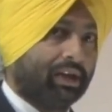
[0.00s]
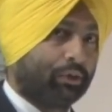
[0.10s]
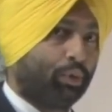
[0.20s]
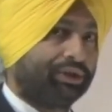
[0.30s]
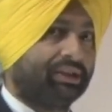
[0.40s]

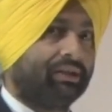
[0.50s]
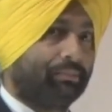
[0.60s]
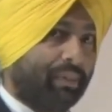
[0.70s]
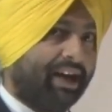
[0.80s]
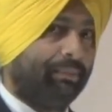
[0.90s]
A
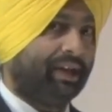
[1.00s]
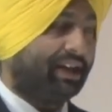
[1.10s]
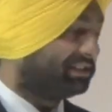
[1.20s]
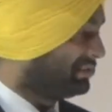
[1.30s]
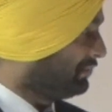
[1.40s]
question might be
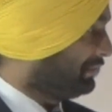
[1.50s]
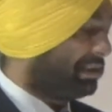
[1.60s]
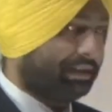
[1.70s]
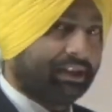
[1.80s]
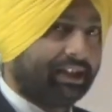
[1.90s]
asked,
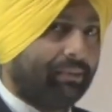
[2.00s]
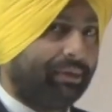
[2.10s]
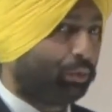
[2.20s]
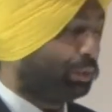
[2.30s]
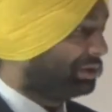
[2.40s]
there can be a